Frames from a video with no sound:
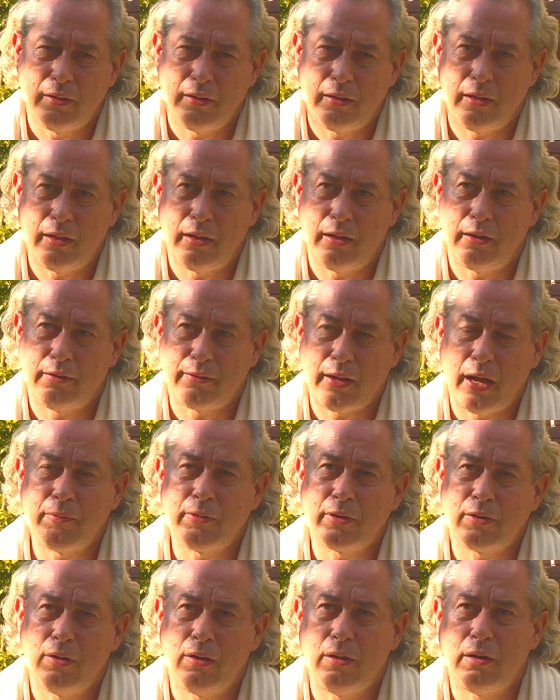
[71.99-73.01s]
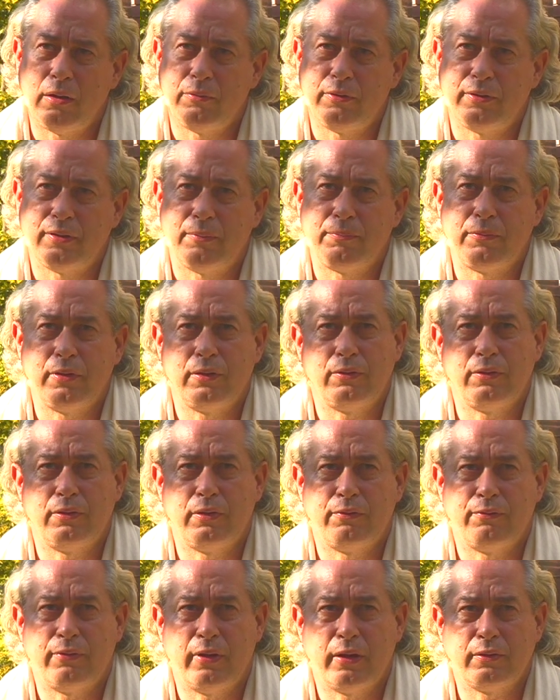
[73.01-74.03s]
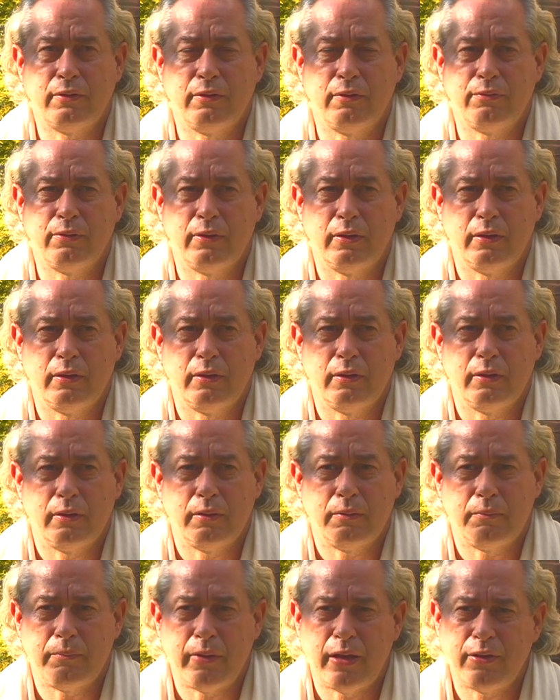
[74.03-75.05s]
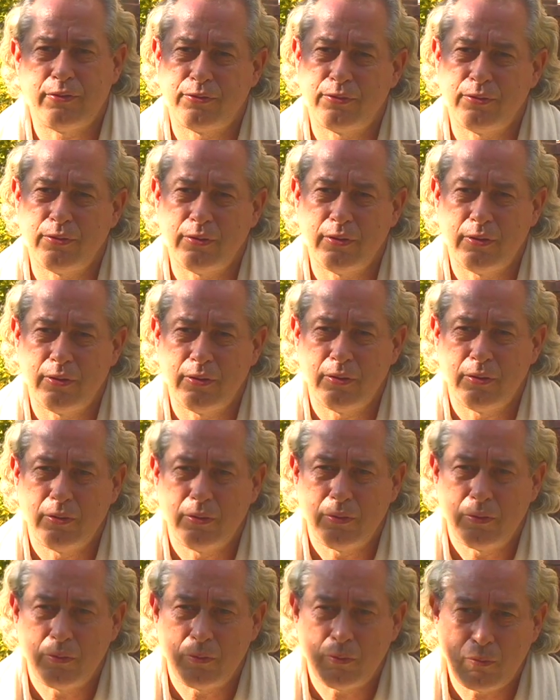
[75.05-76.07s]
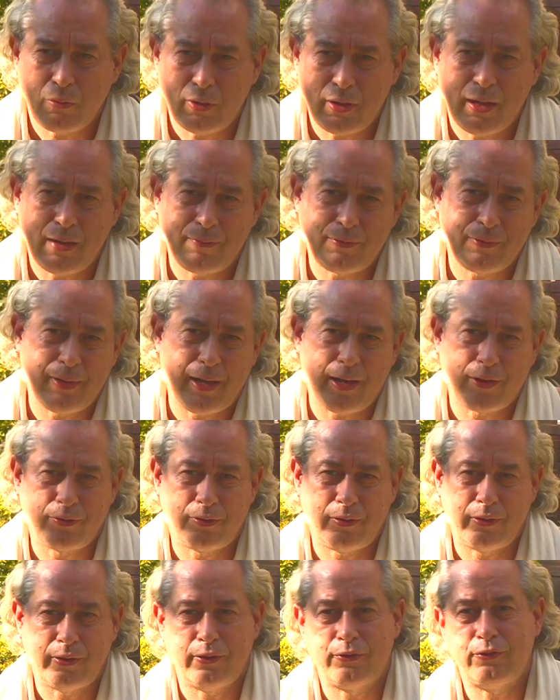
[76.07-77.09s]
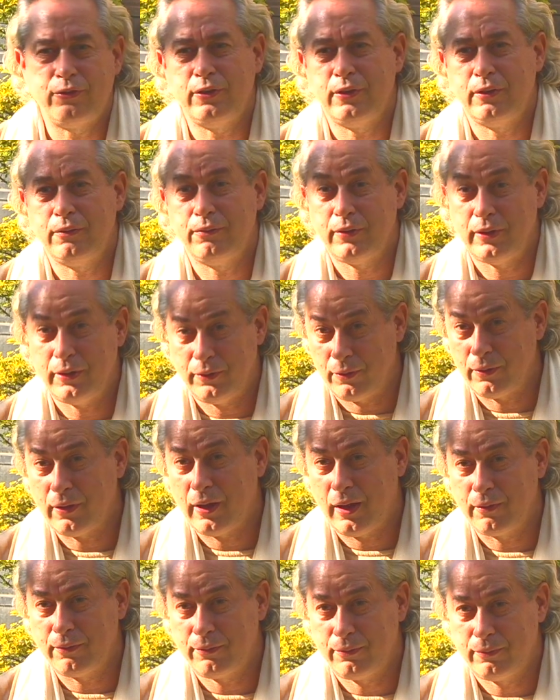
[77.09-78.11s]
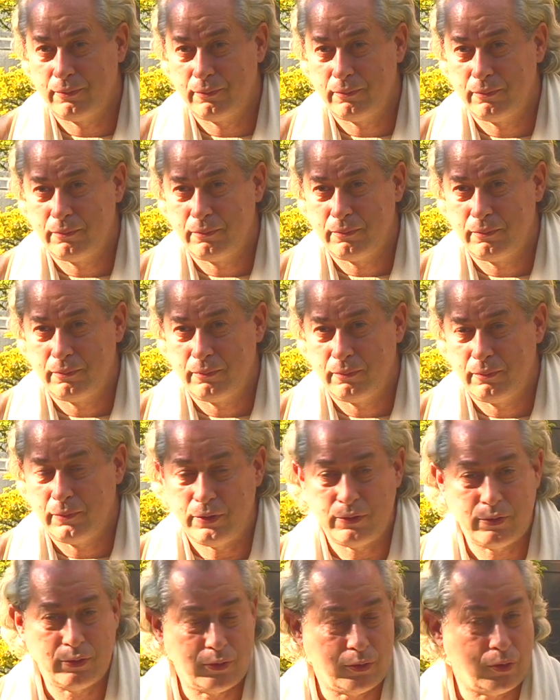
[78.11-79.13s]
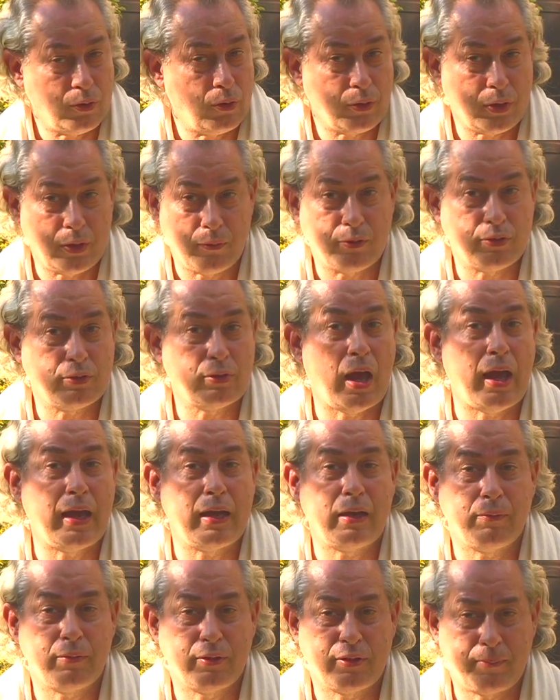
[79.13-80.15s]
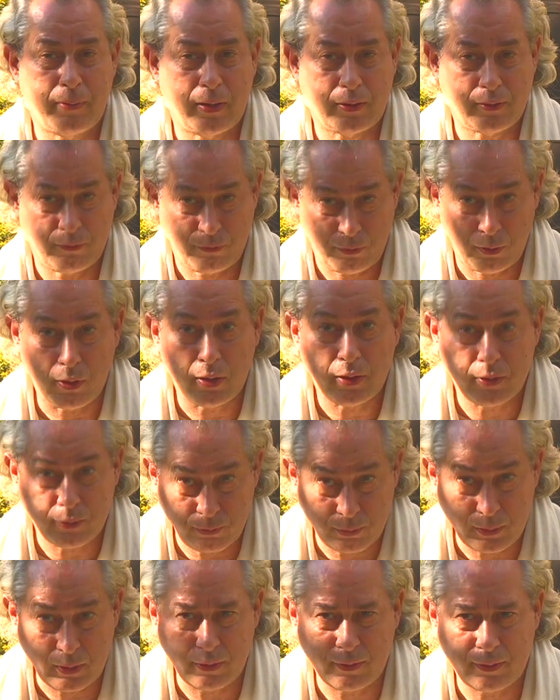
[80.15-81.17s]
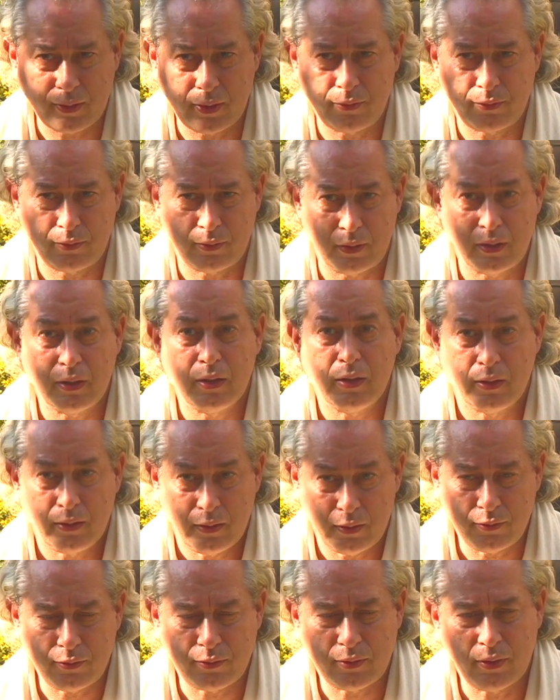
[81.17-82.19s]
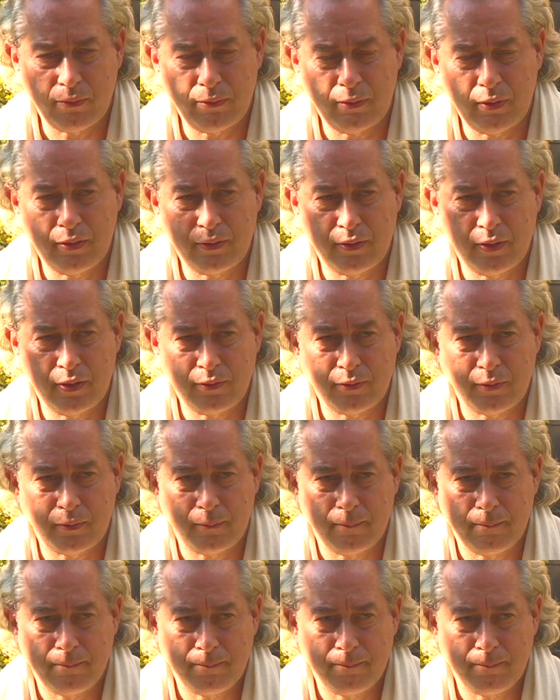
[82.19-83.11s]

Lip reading: and as I recall, it was something to the effect of, "Master, what have you actually achieved in your life?" This is a yogi who was highly respected for his realization, his self-realization.